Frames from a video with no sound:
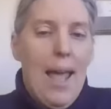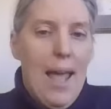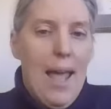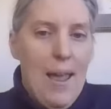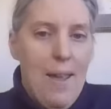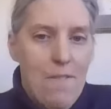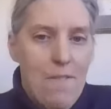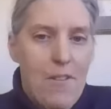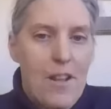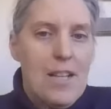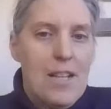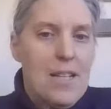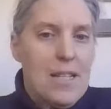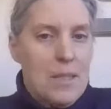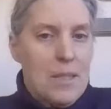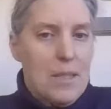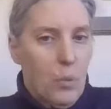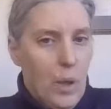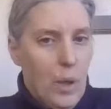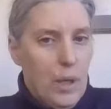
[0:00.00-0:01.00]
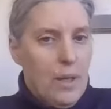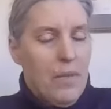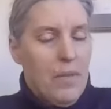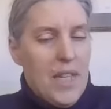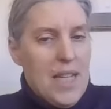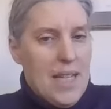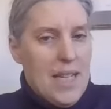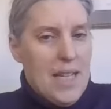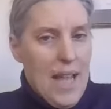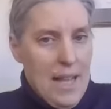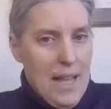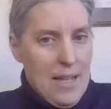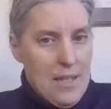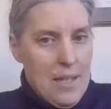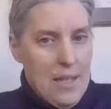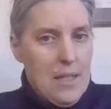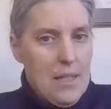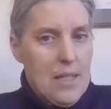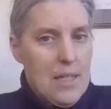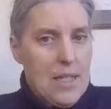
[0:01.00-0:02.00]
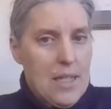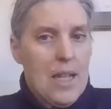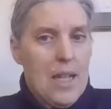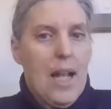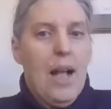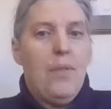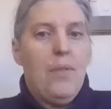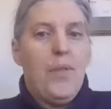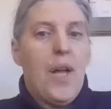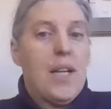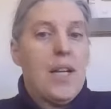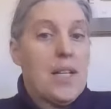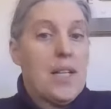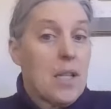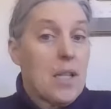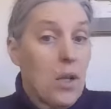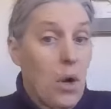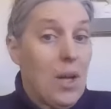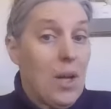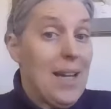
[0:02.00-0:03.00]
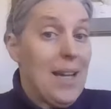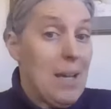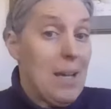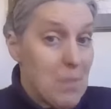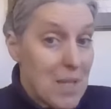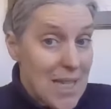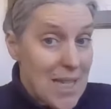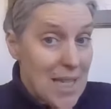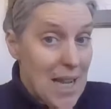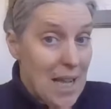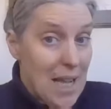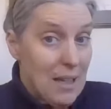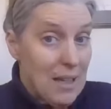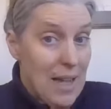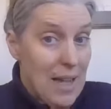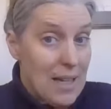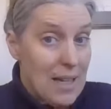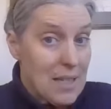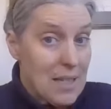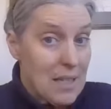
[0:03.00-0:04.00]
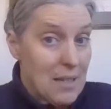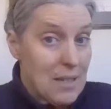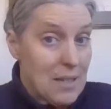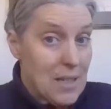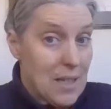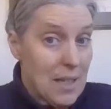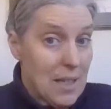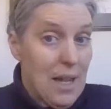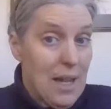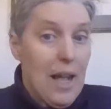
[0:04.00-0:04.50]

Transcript: If it's one of these hazards that it's got an MCL hazard